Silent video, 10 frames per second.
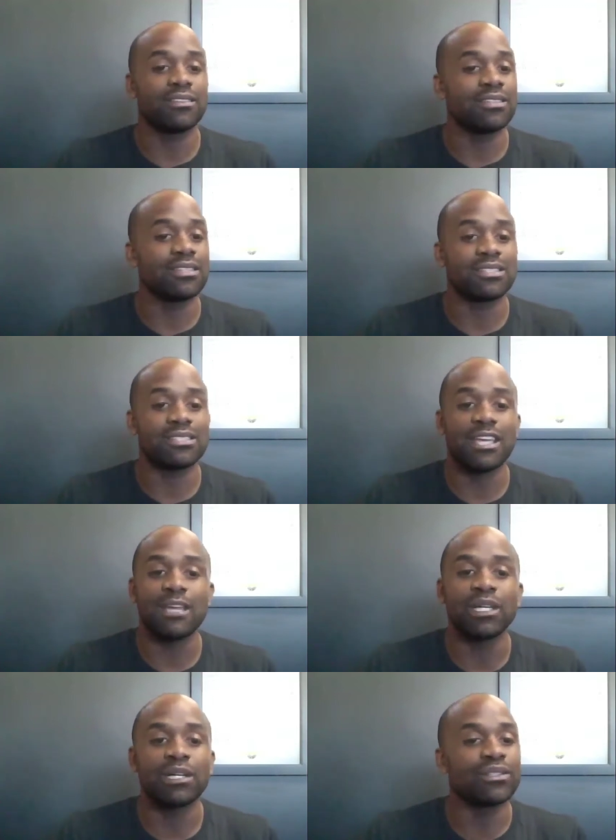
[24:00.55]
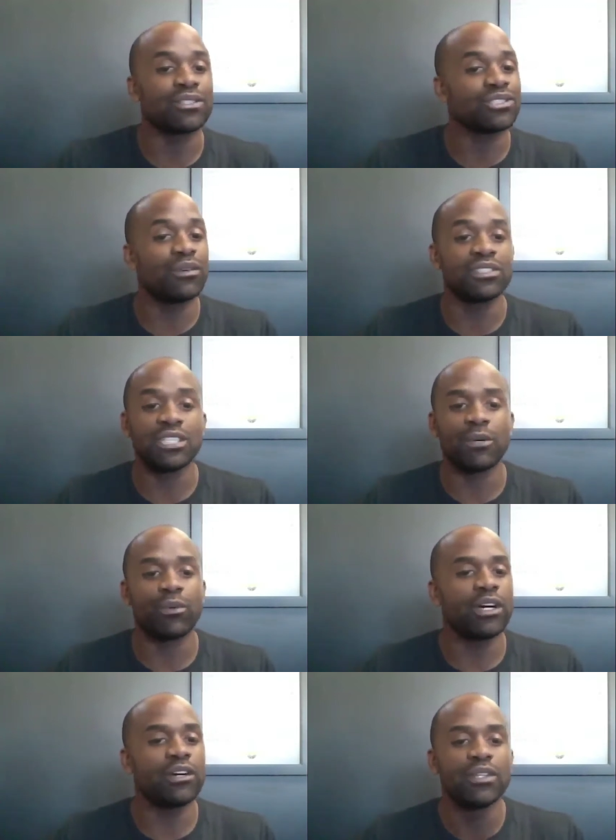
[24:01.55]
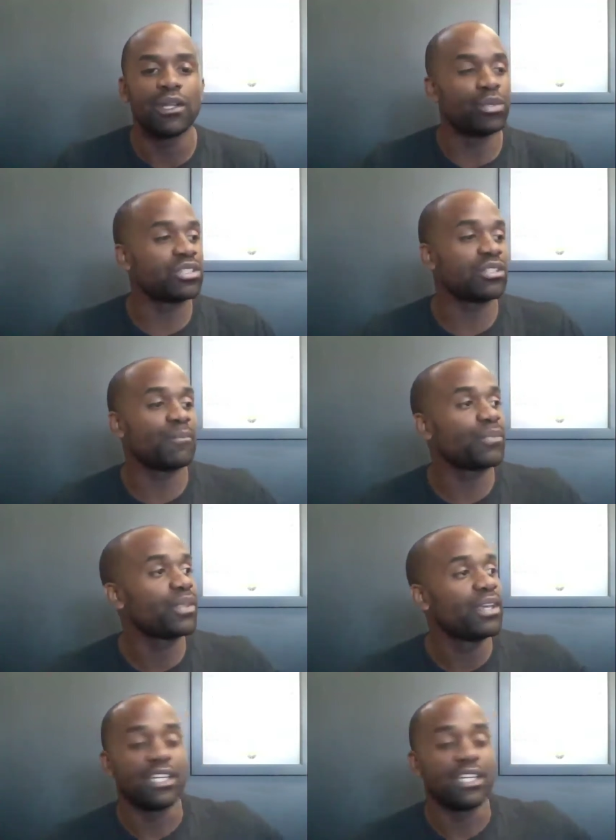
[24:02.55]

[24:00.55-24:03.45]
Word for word: the same level of service anywhere else, which is